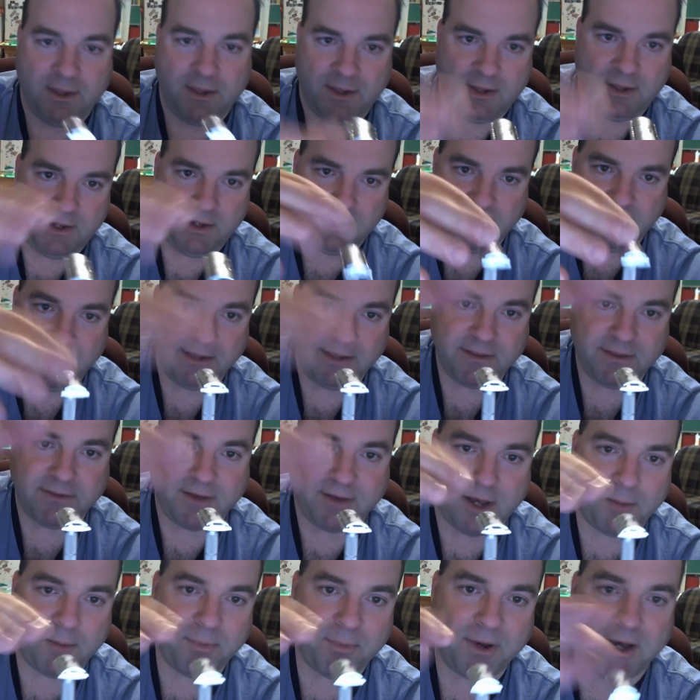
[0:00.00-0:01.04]
You take the
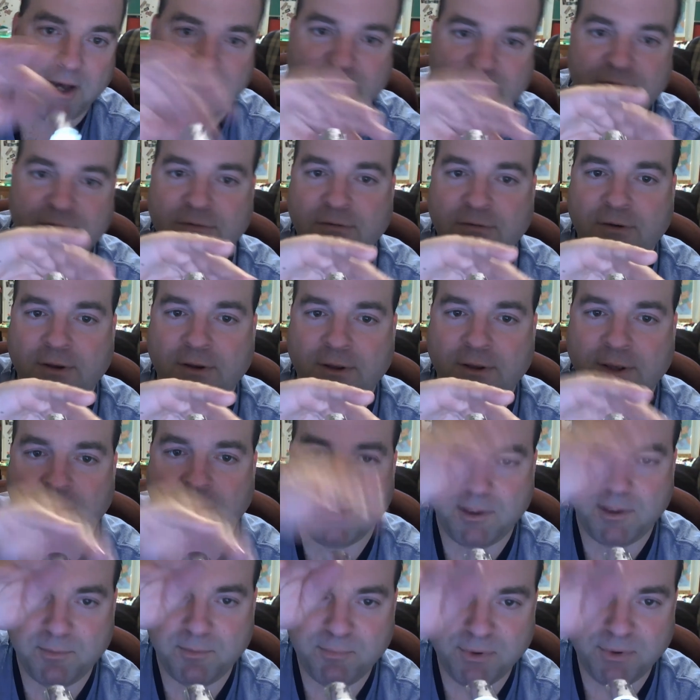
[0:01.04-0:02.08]
top off,
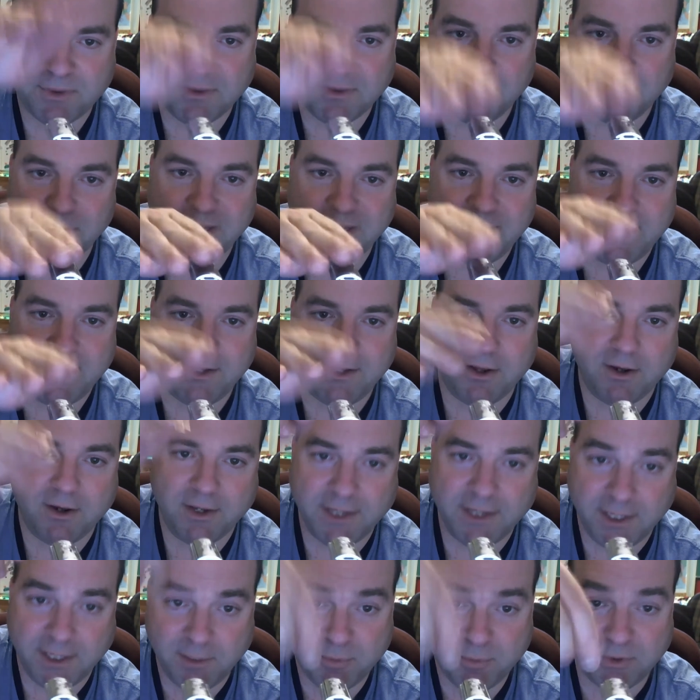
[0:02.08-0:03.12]
you put the blade on, and
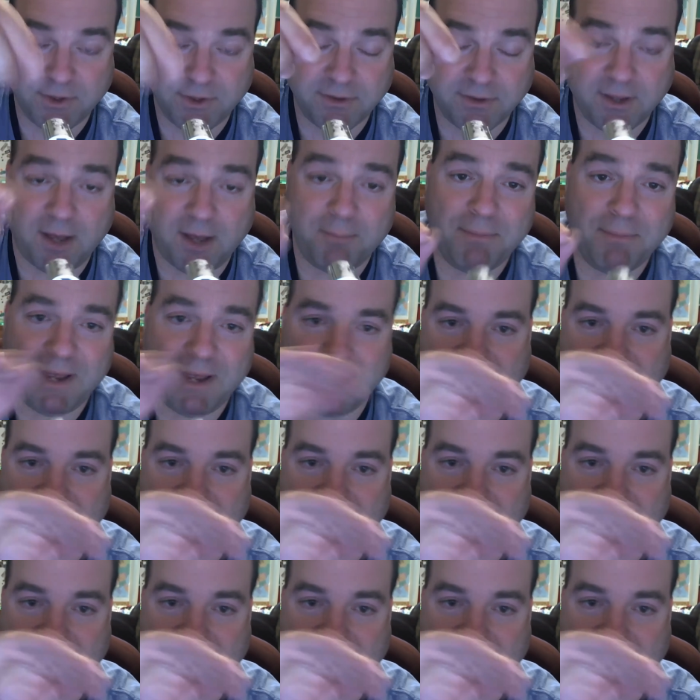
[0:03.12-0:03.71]
you put the top back